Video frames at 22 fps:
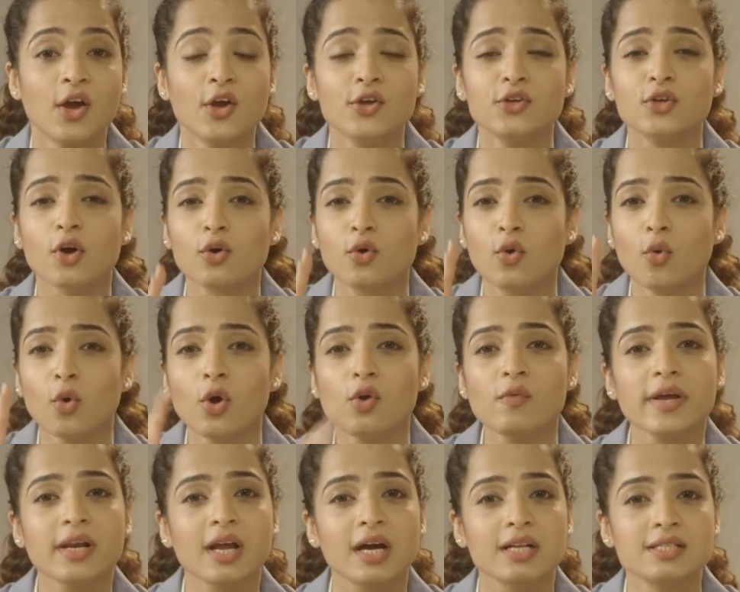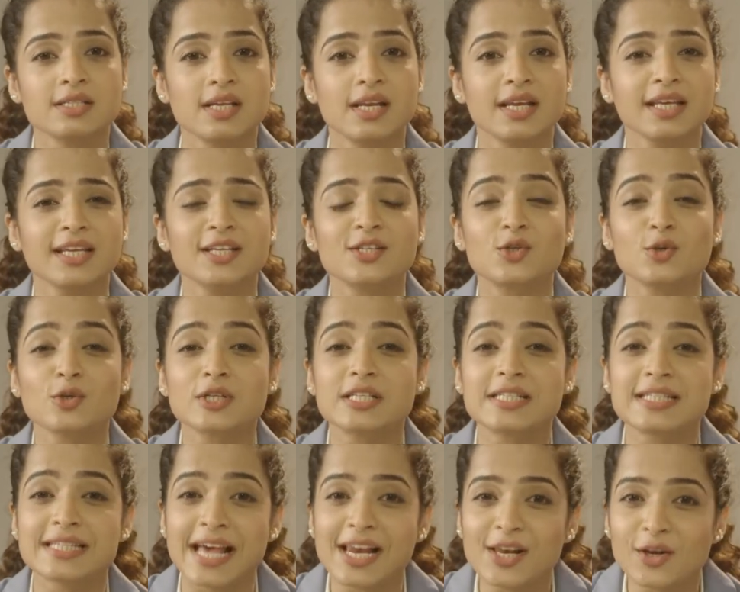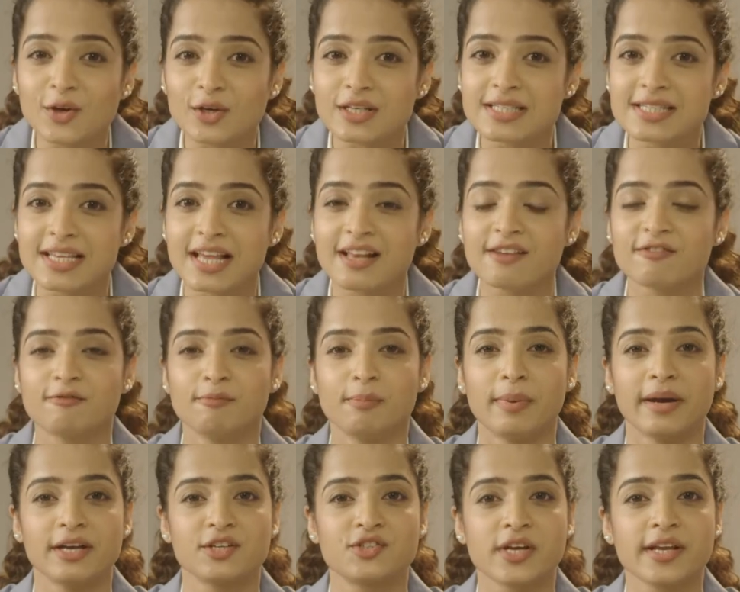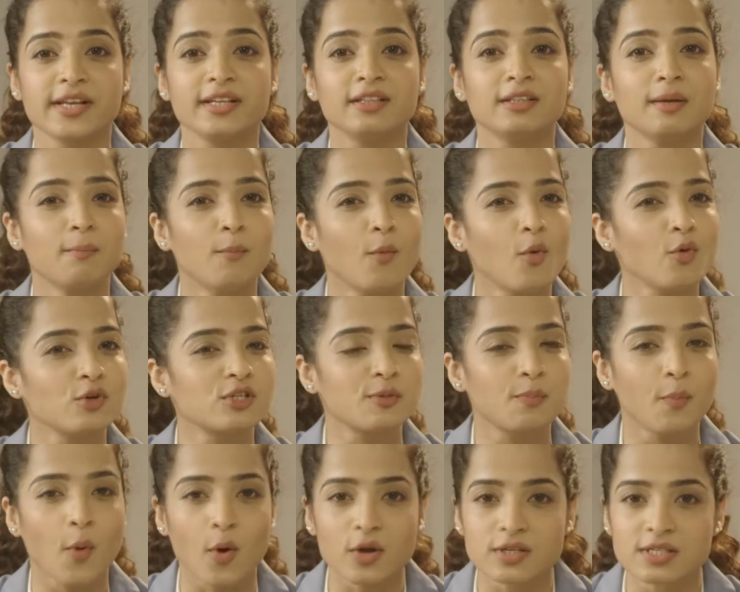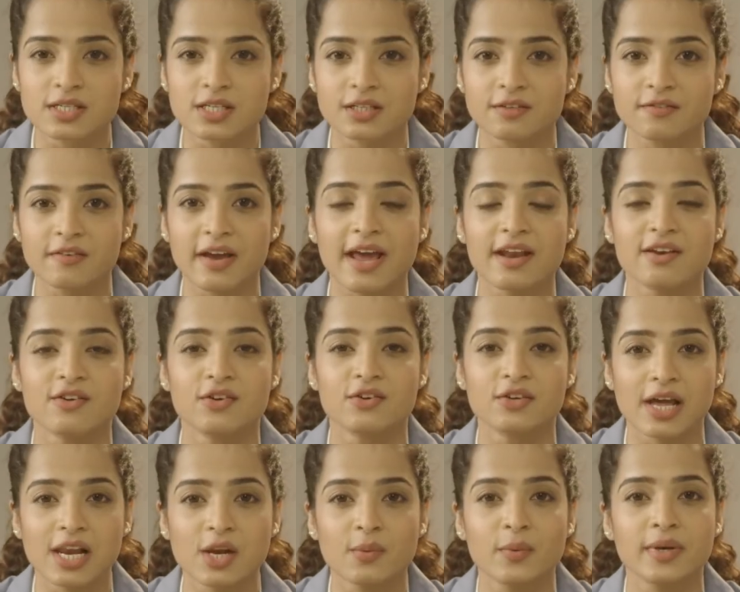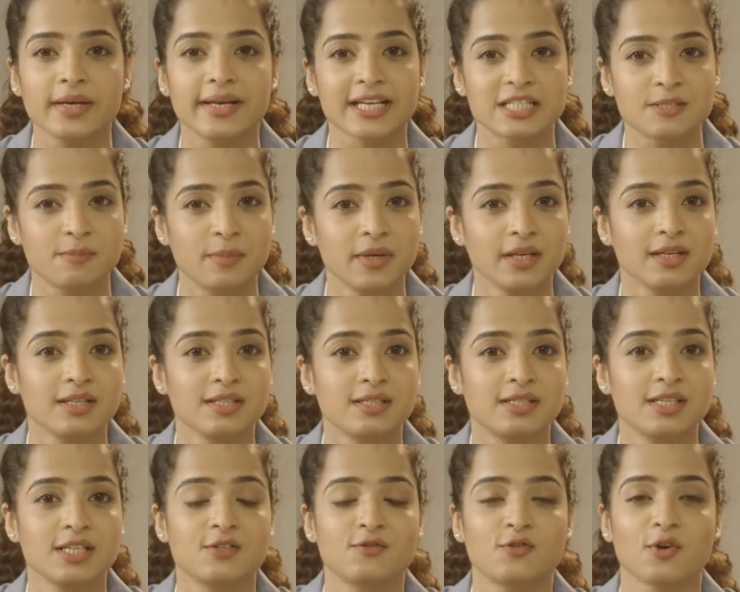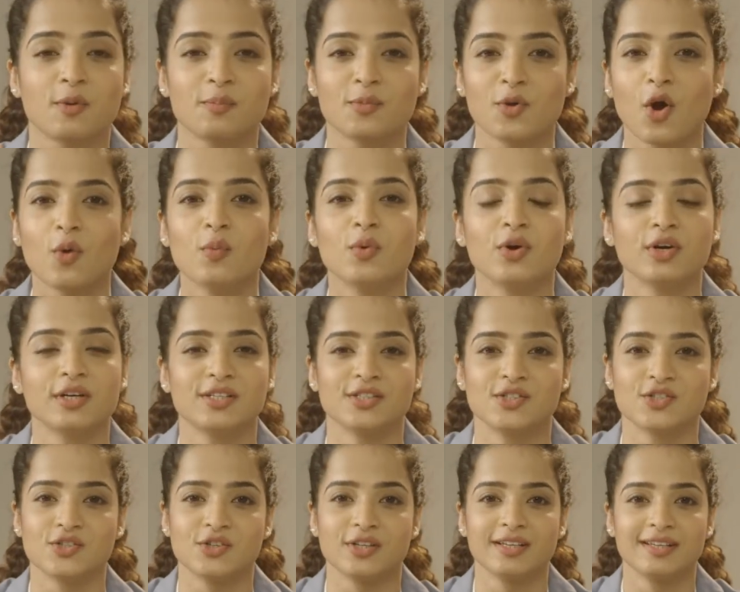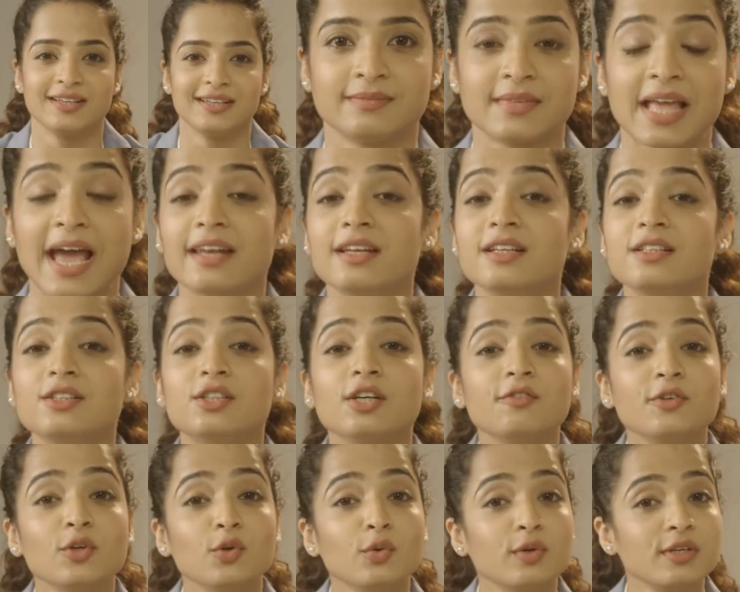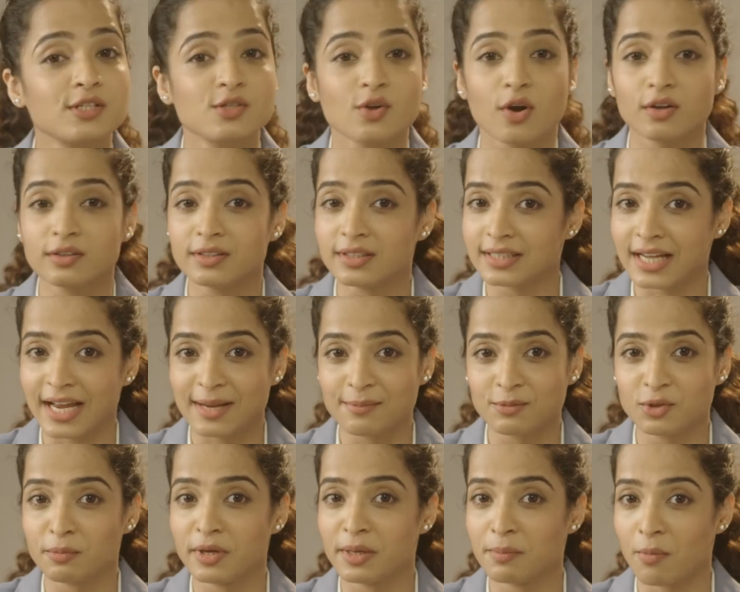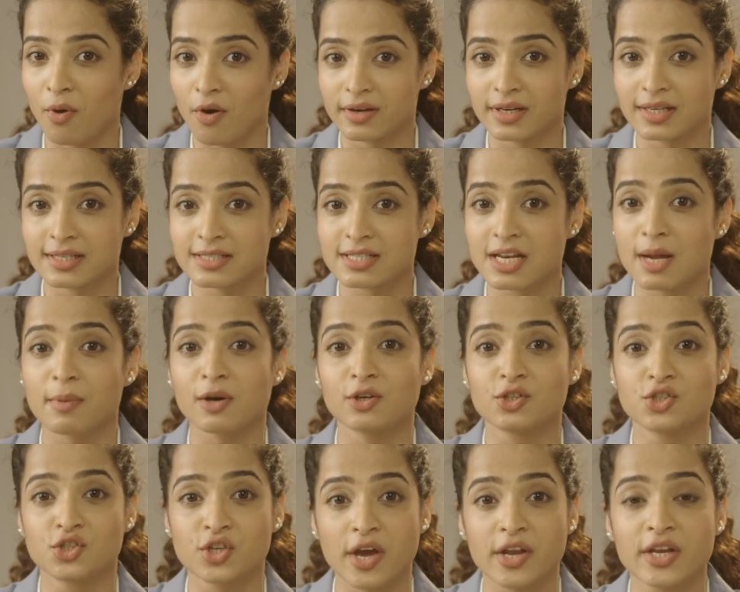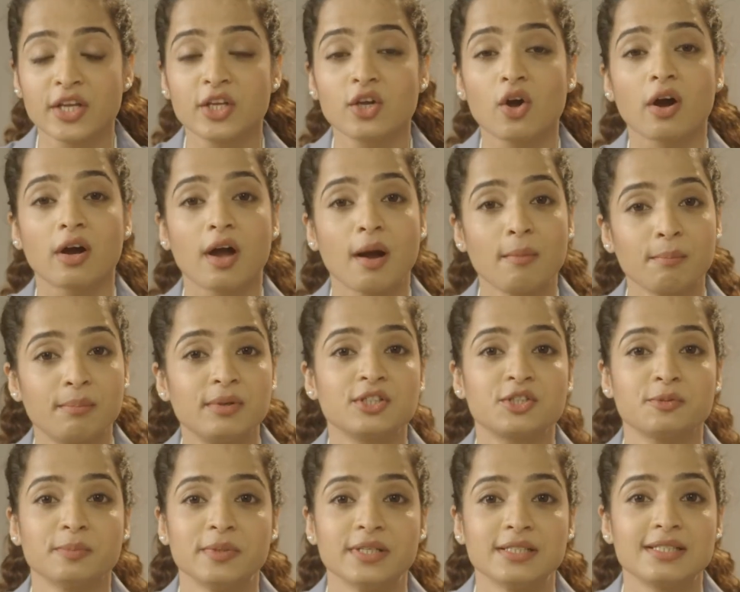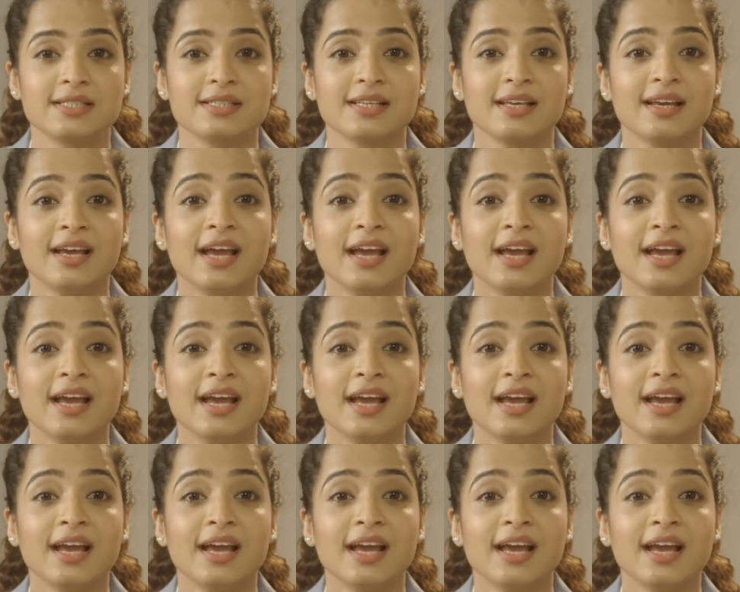Your goal when answering is to sell yourself by sharing the most positive and relevant experiences from your work history. An interview is not the time to be modest about sharing your accomplishments.